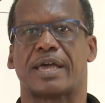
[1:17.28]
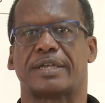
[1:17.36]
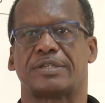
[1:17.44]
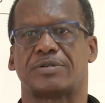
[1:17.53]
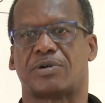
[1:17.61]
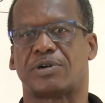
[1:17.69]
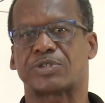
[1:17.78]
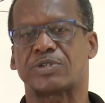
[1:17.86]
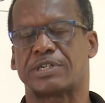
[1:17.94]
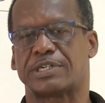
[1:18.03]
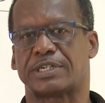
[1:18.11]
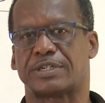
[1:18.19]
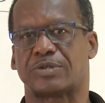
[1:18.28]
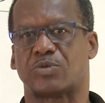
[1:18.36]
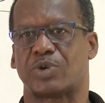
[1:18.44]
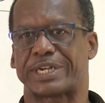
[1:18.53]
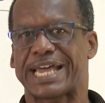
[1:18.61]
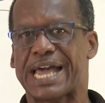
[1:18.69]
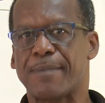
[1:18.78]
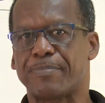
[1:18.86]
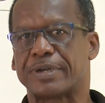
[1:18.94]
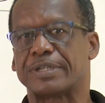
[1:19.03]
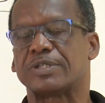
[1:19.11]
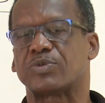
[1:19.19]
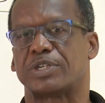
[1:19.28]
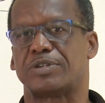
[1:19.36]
And you'll also learn what happens